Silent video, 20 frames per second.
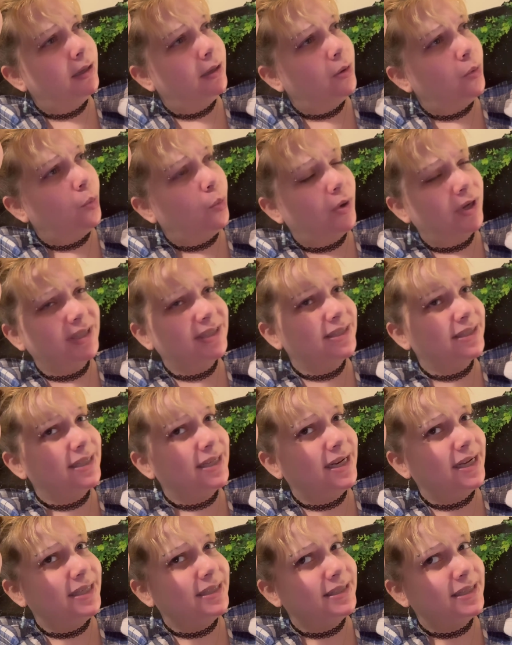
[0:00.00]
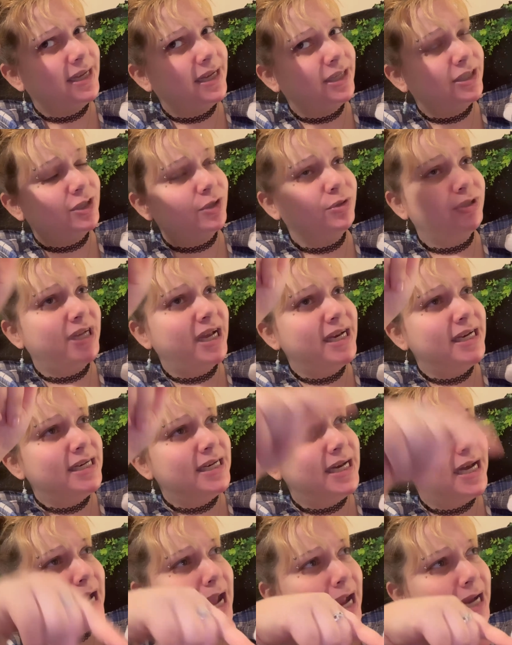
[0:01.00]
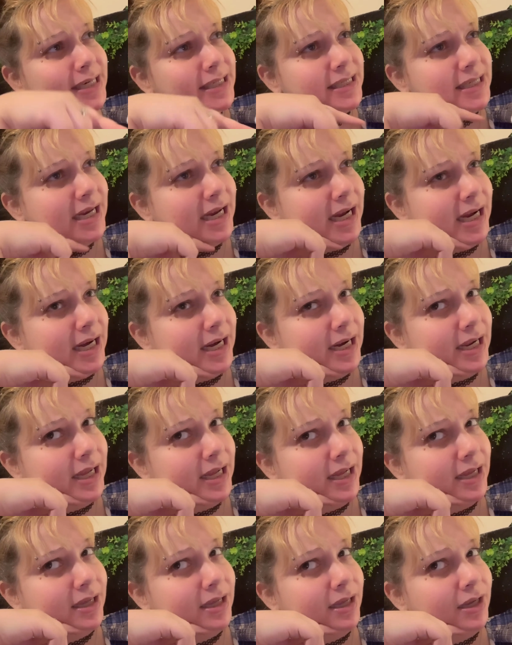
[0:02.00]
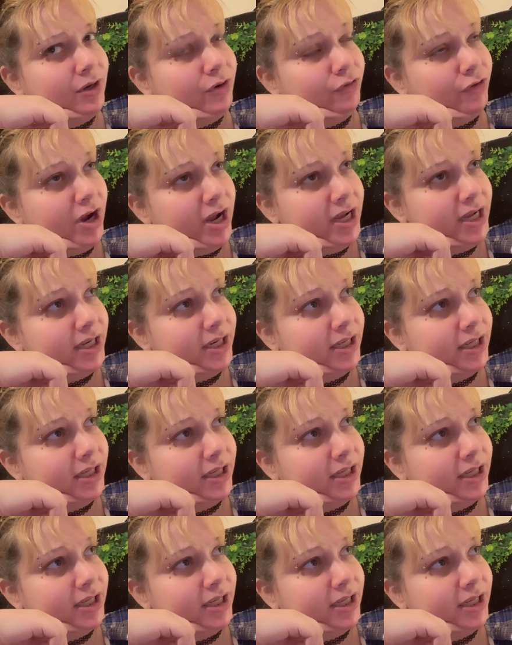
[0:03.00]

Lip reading: what's today's date? So day 19, right?